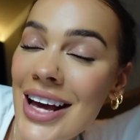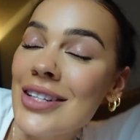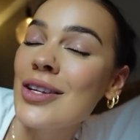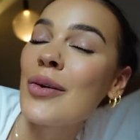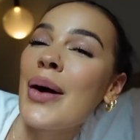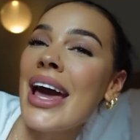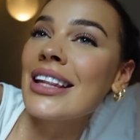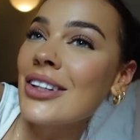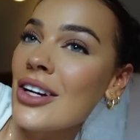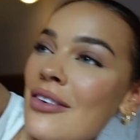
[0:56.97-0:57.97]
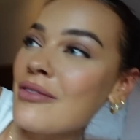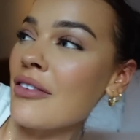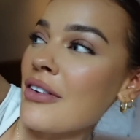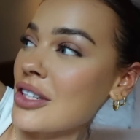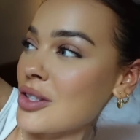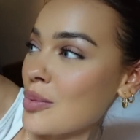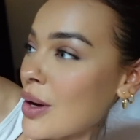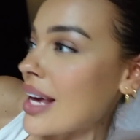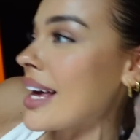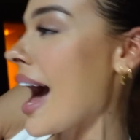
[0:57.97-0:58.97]
So we're in London for Fashion
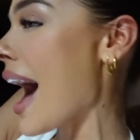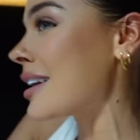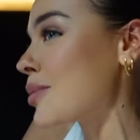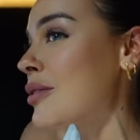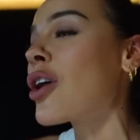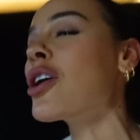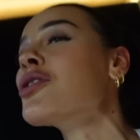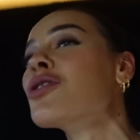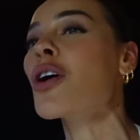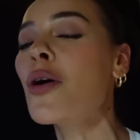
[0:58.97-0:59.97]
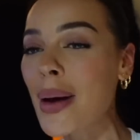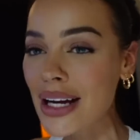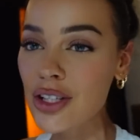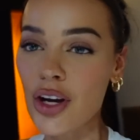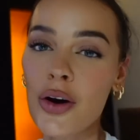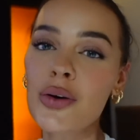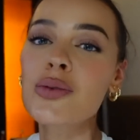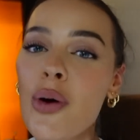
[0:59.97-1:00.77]
Week and we've got so many shows.